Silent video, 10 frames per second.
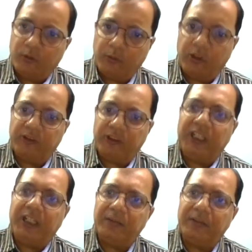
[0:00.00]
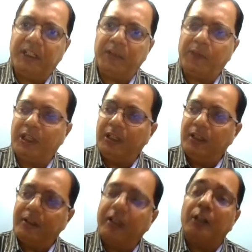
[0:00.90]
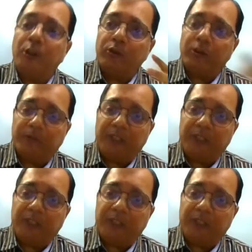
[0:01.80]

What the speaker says: because they get very conducive.